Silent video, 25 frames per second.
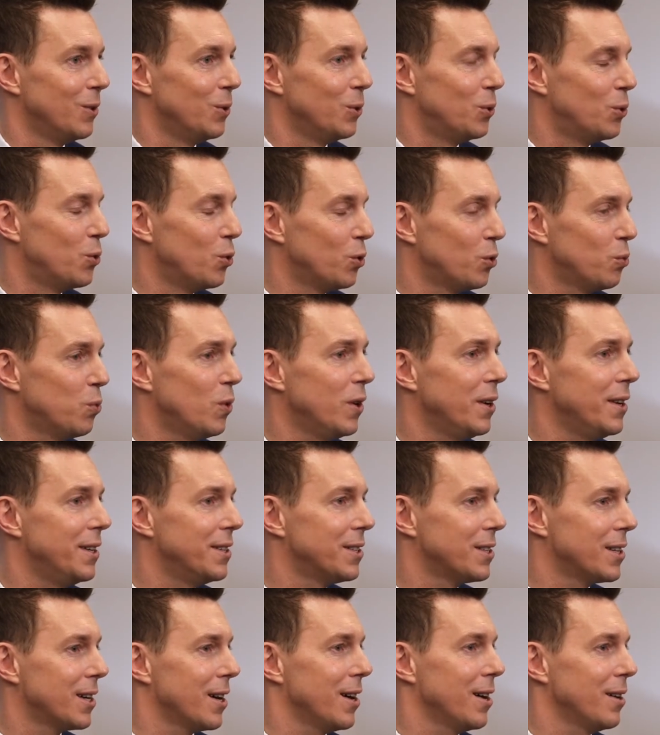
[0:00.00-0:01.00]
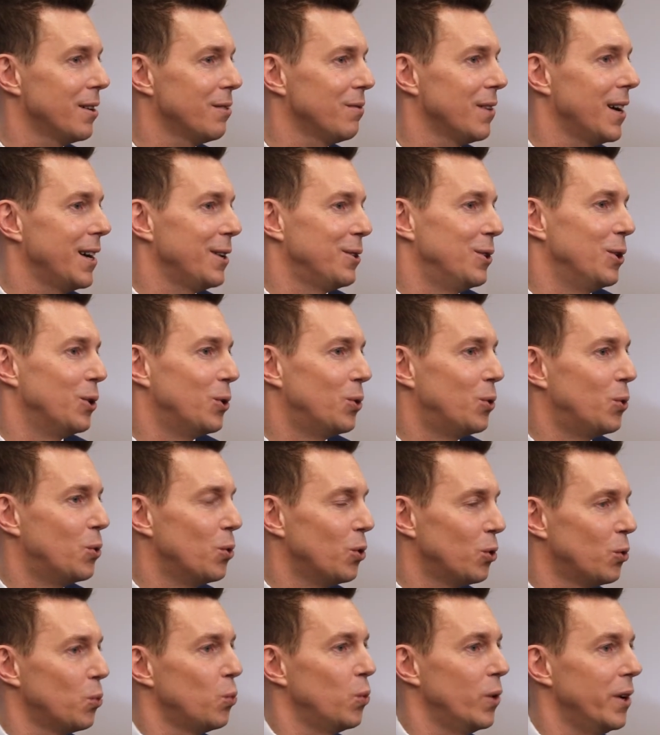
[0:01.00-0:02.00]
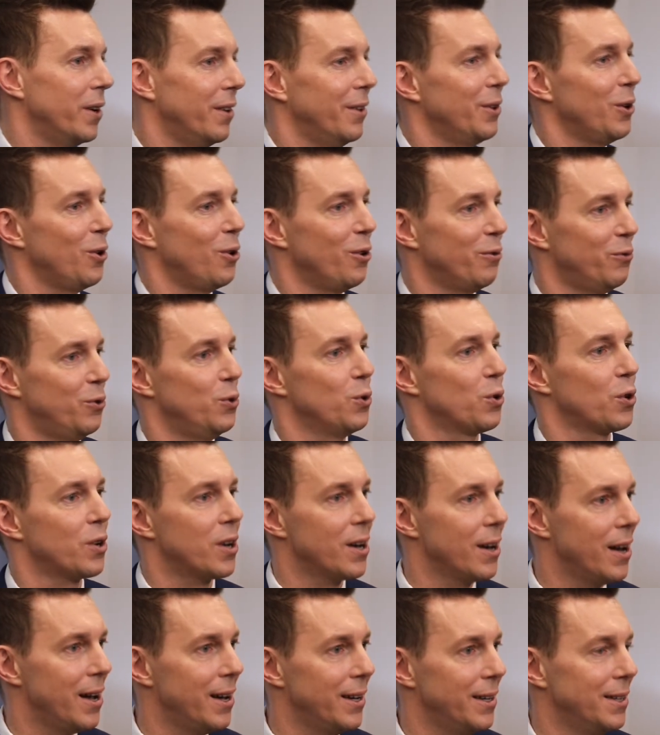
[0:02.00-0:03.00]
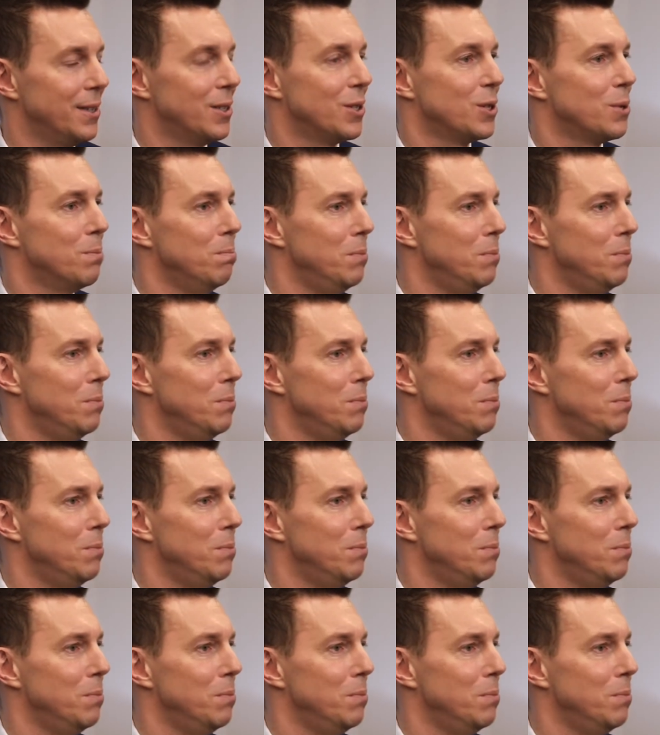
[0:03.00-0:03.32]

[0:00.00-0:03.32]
Goodwill is kind of like the goodwill of your clients,